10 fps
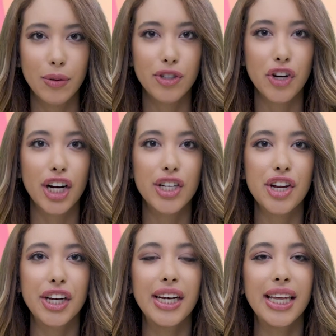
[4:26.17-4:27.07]
which are
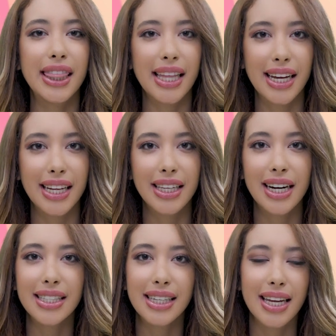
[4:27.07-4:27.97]
generally thick,
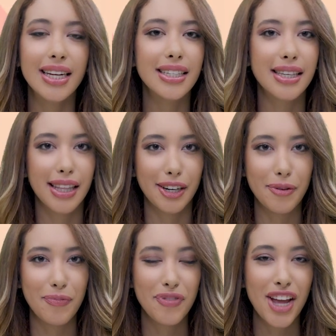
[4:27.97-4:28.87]
dry skin is thin.
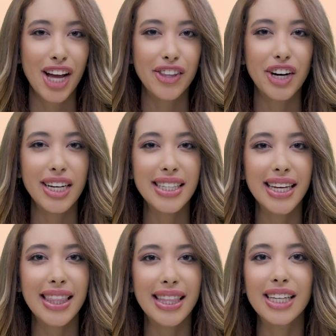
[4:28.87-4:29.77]
Dry
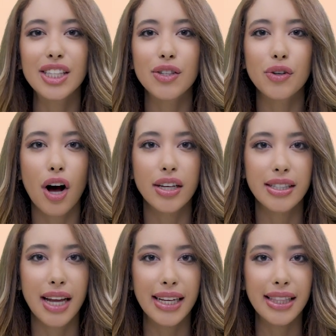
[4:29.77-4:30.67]
skin tends to cause
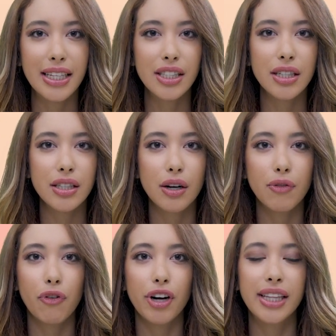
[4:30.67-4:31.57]
tightness,
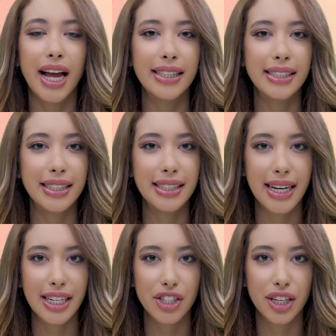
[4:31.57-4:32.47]
discomfort, and
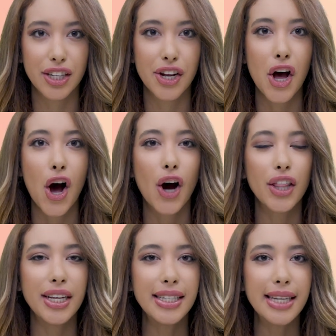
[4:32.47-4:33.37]
irritation.
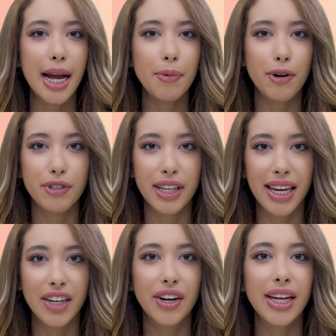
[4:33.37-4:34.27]
On this type of
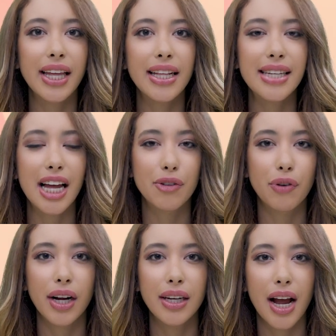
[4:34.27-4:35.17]
skin, wrinkles and
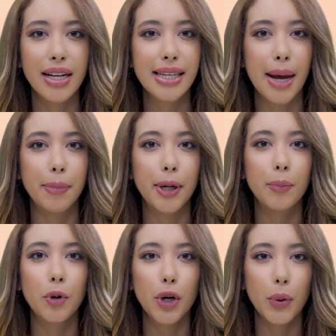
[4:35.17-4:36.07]
fine lines appear
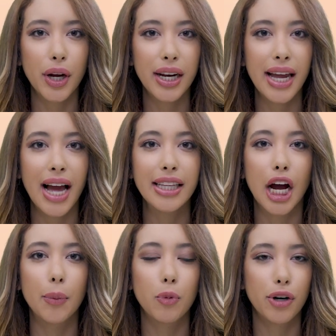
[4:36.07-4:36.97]
more quickly and
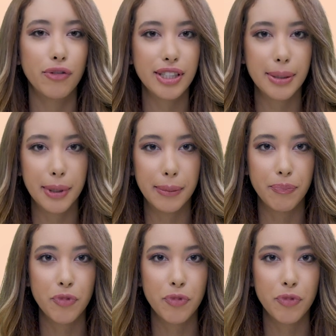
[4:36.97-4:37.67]
are more visible.